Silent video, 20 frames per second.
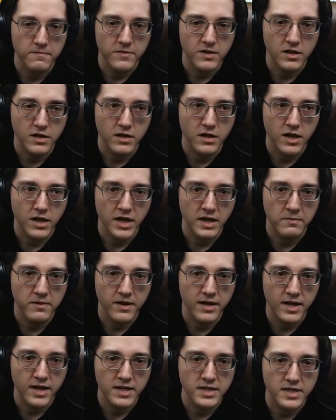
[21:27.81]
the clay
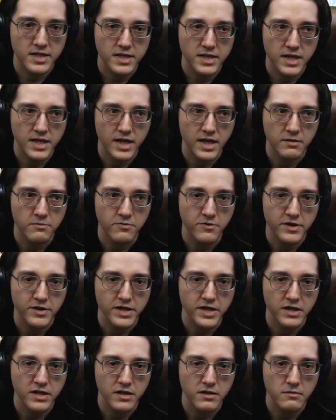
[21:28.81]
pots and
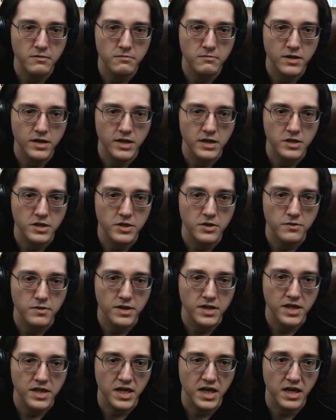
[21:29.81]
bringing them into
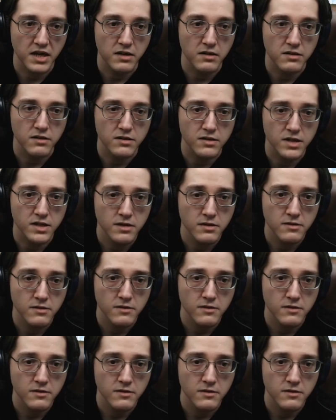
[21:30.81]
the kiln.